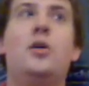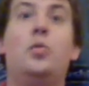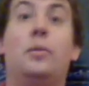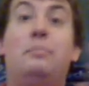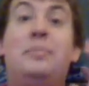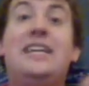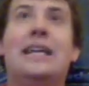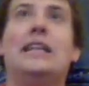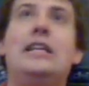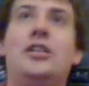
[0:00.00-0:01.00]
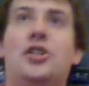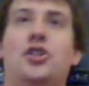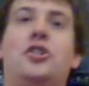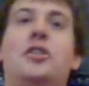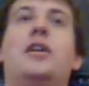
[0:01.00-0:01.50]
will be
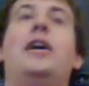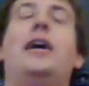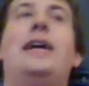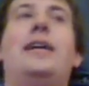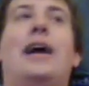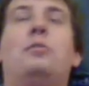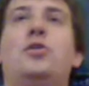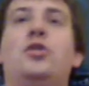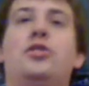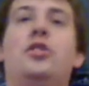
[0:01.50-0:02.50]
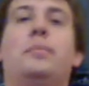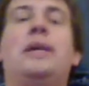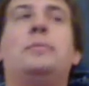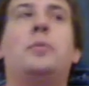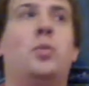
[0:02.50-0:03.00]
unleashed, and I will just,
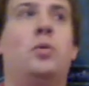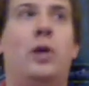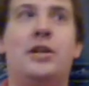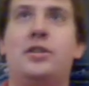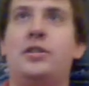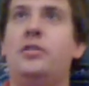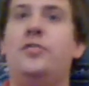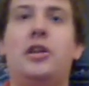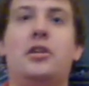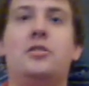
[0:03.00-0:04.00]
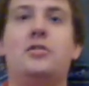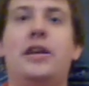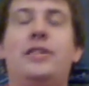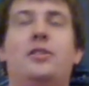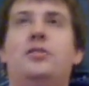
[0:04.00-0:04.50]
people will watch these videos
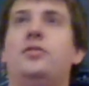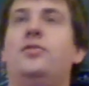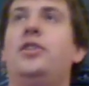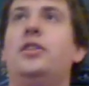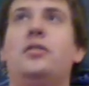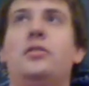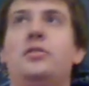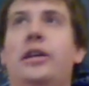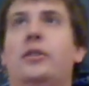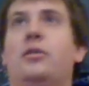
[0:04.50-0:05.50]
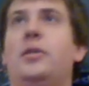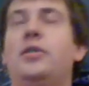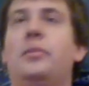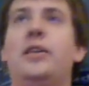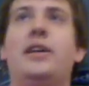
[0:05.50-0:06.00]
and they'll just feel terrible.
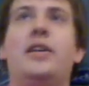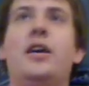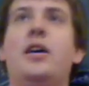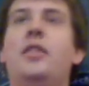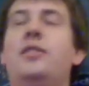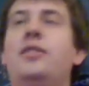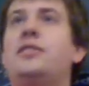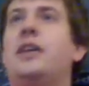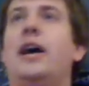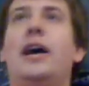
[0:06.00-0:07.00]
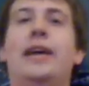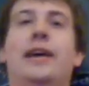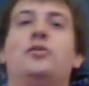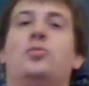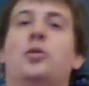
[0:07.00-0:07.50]
They'll be like, this guy
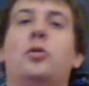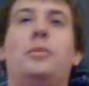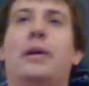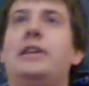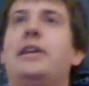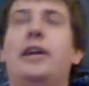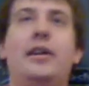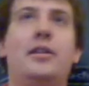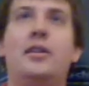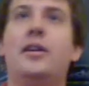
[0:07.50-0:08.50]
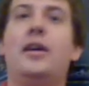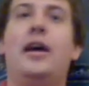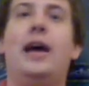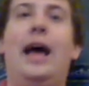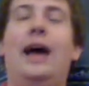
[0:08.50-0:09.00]
has ruined my day.
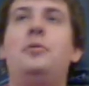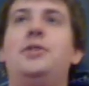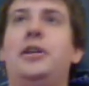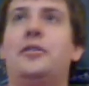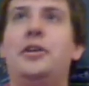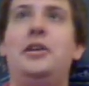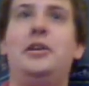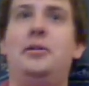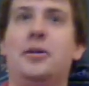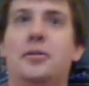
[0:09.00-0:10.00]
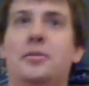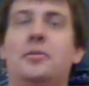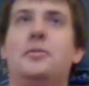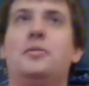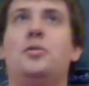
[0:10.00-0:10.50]
How dare he
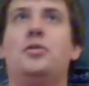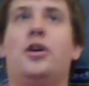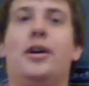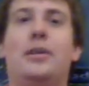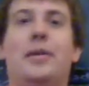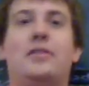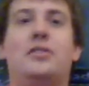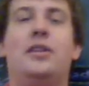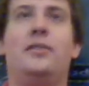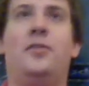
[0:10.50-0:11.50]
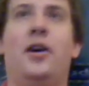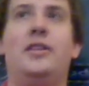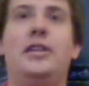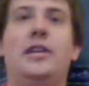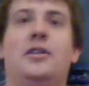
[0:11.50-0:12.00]
talk about stuff
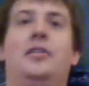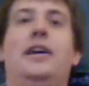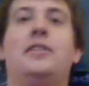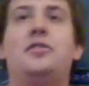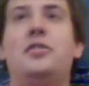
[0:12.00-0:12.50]
on the internet?